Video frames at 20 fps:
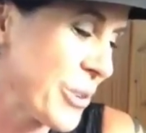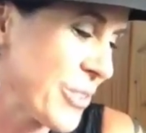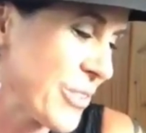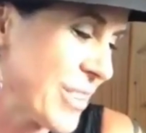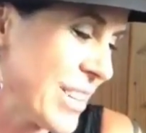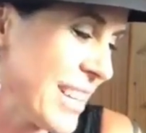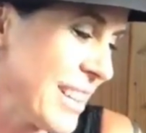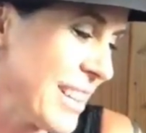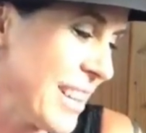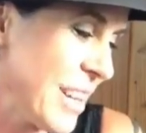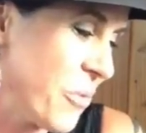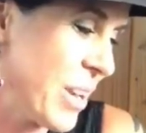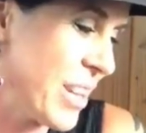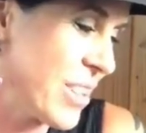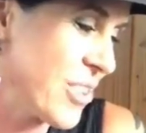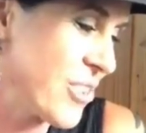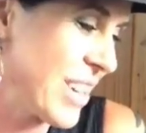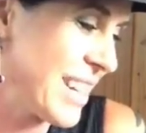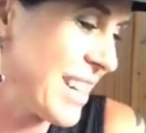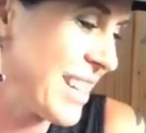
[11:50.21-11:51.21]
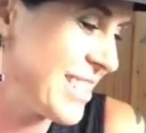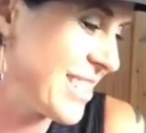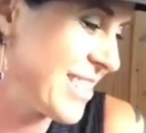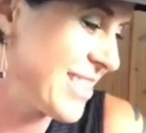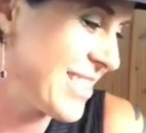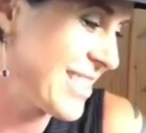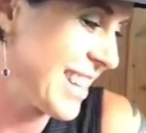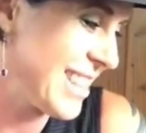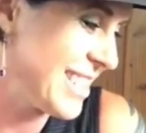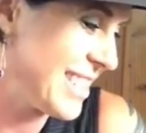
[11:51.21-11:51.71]
3 and then went straight into
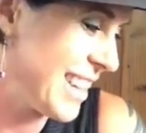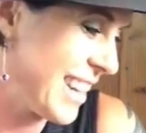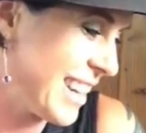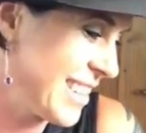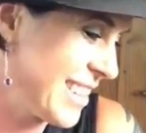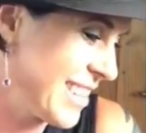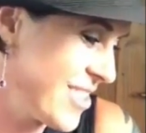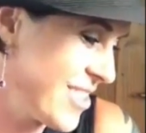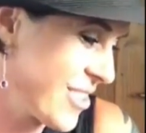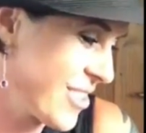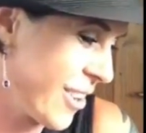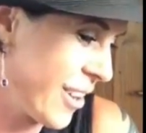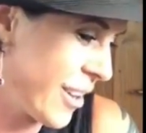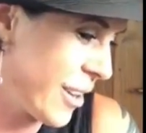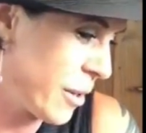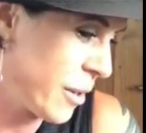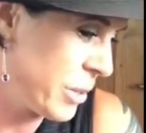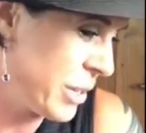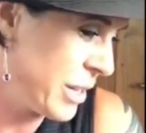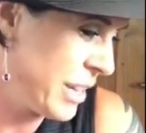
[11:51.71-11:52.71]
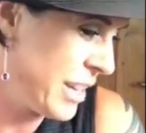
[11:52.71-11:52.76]
your 10-day. Good job.